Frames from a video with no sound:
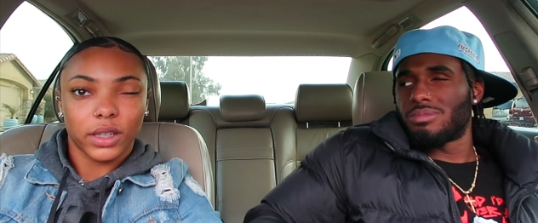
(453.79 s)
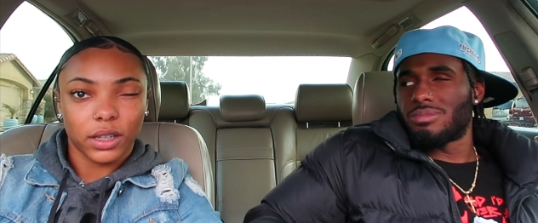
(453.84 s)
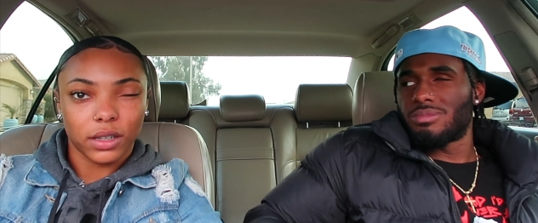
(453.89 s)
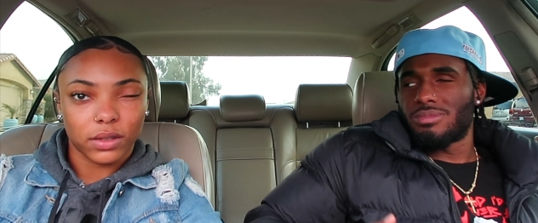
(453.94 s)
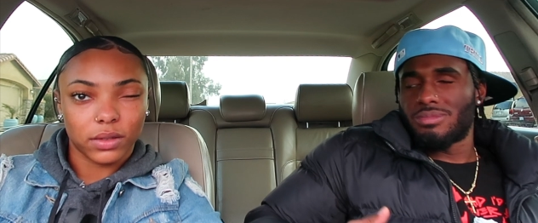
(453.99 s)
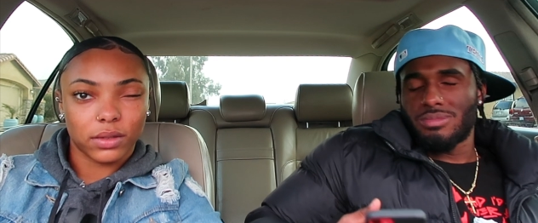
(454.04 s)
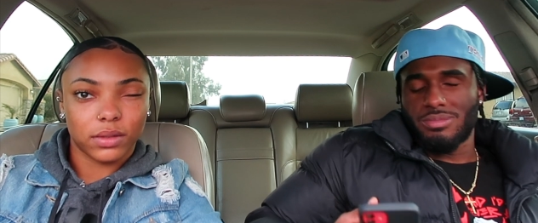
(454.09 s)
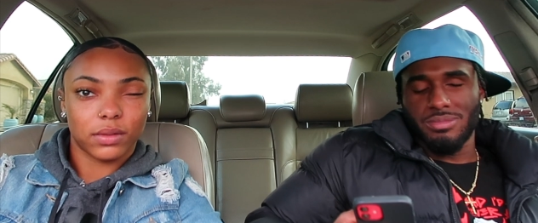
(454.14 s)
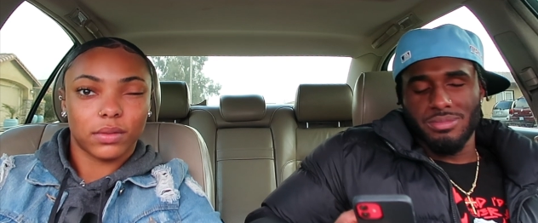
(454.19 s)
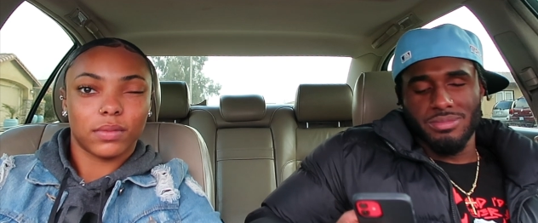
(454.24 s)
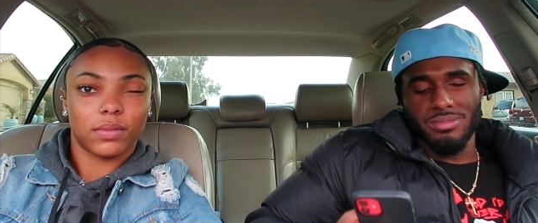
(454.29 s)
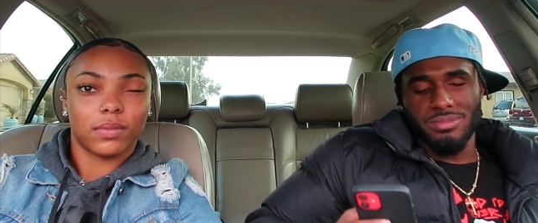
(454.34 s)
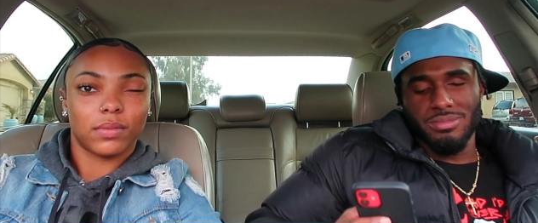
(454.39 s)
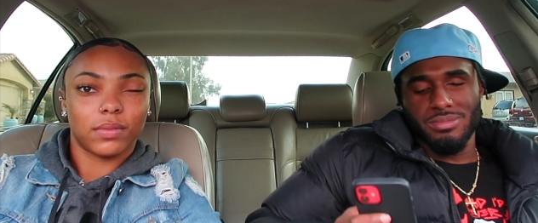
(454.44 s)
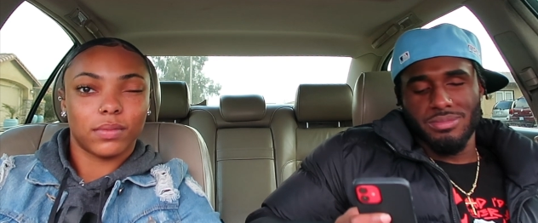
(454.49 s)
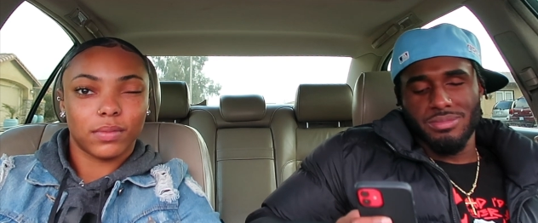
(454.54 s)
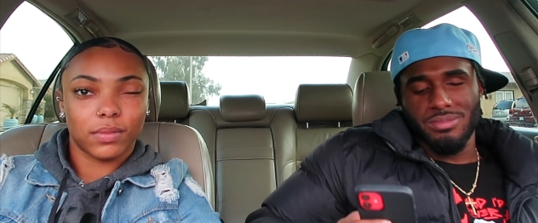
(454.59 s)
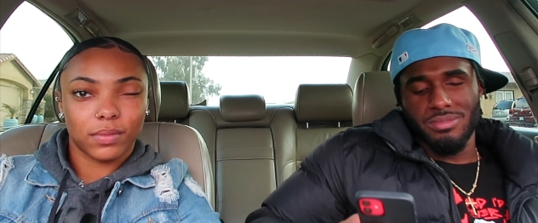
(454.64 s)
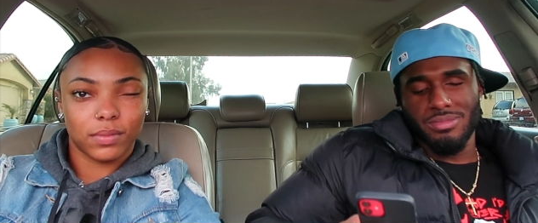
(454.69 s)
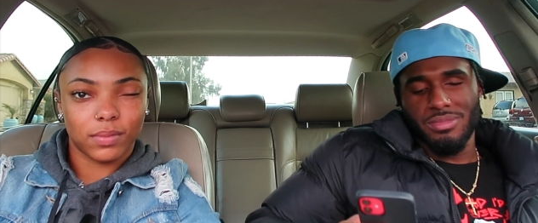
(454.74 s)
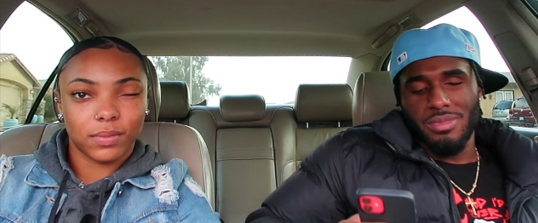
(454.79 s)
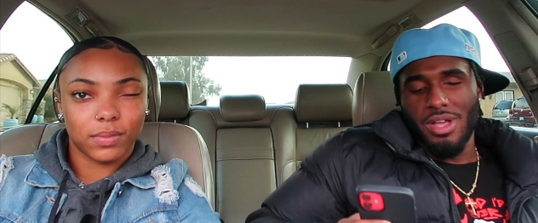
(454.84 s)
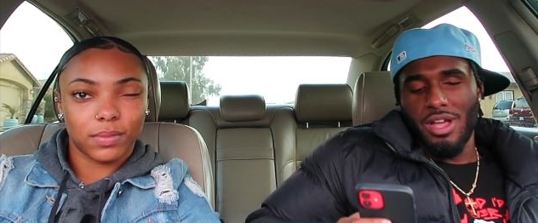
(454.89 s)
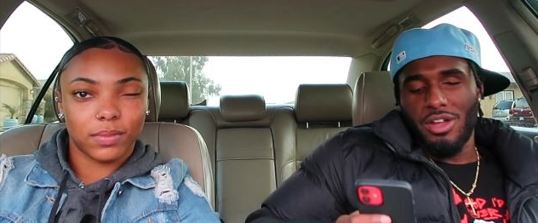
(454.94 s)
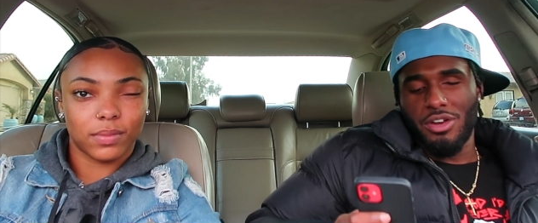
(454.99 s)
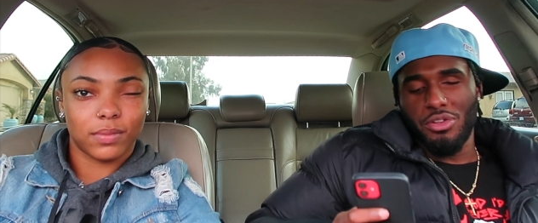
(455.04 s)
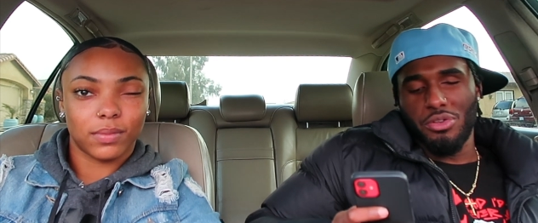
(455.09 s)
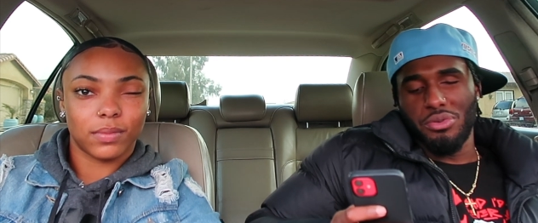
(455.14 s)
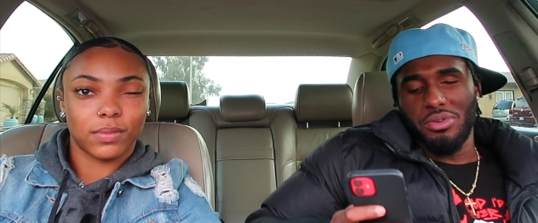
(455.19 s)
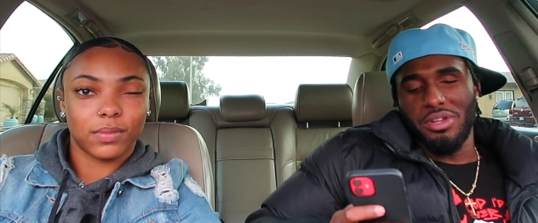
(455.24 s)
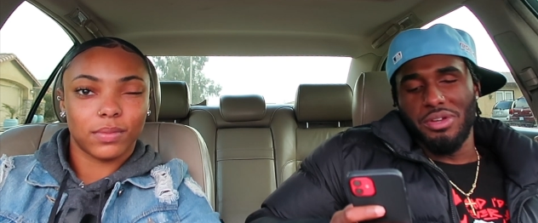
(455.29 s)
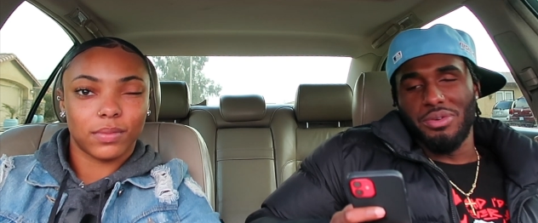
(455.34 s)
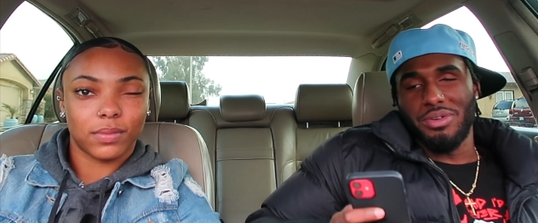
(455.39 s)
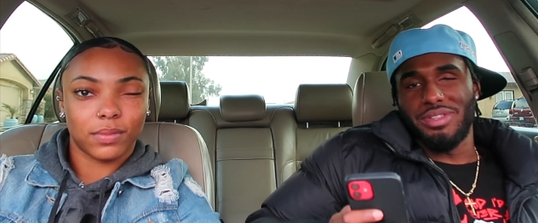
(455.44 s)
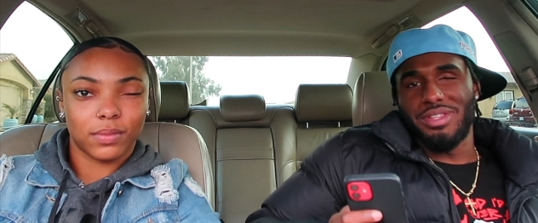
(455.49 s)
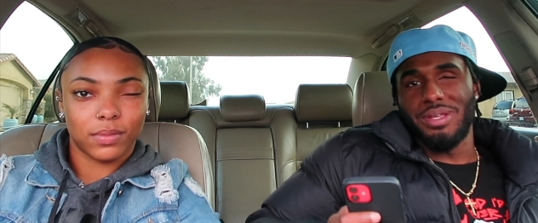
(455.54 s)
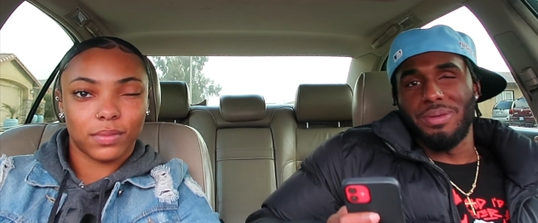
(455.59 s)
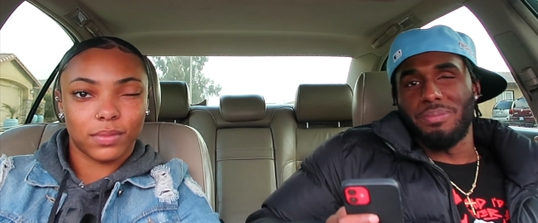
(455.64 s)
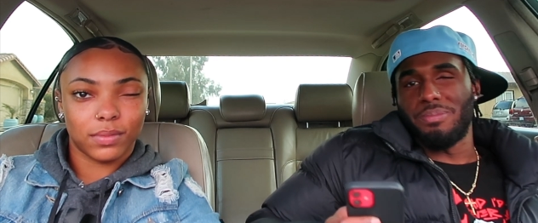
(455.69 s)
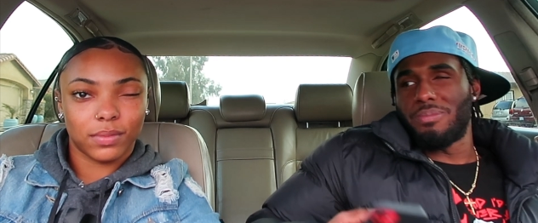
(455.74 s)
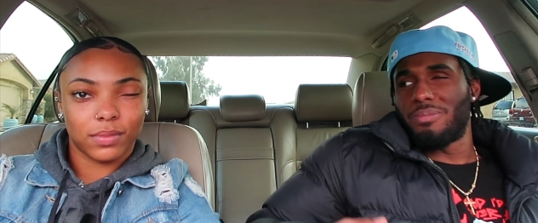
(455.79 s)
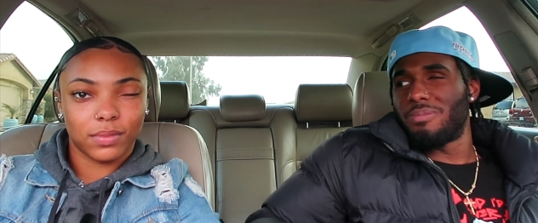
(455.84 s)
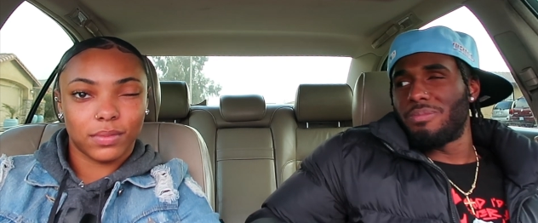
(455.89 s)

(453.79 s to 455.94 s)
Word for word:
Speaker 1: Yes. How do you deal with them?